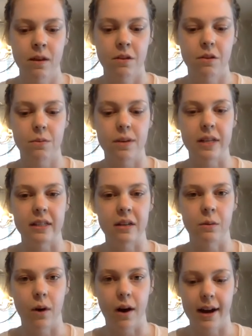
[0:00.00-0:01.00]
The reason
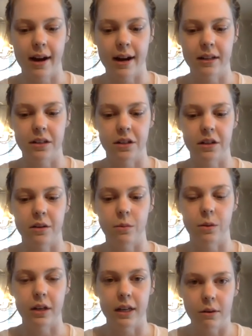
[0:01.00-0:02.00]
why I started
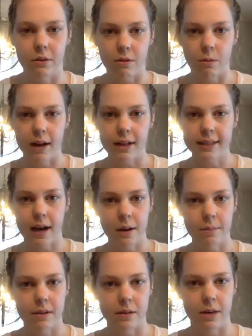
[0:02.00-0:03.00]
working with WhatsApp
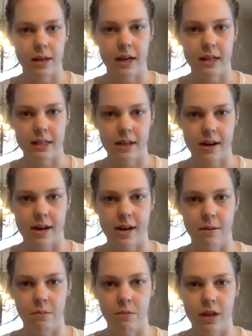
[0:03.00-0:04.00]
is because I
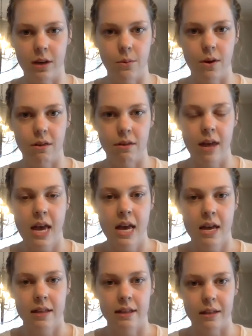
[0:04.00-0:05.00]
am working with
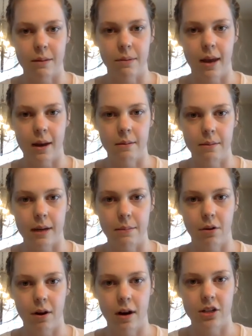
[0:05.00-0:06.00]
the CPNP
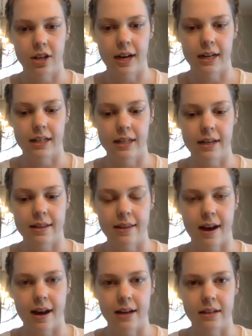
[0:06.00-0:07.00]
project
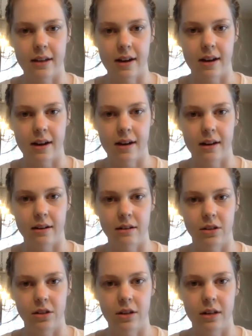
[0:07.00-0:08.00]
that
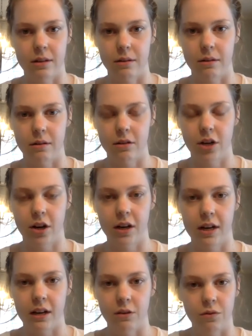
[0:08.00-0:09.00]
is
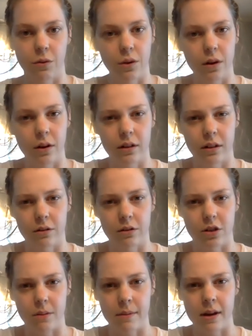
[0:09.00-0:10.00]
targeting for Low
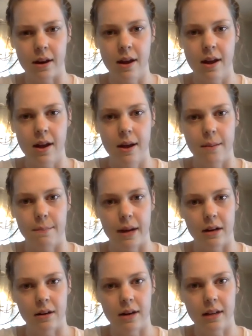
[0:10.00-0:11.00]
German
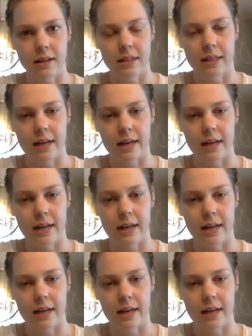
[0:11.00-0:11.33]
Mennonites.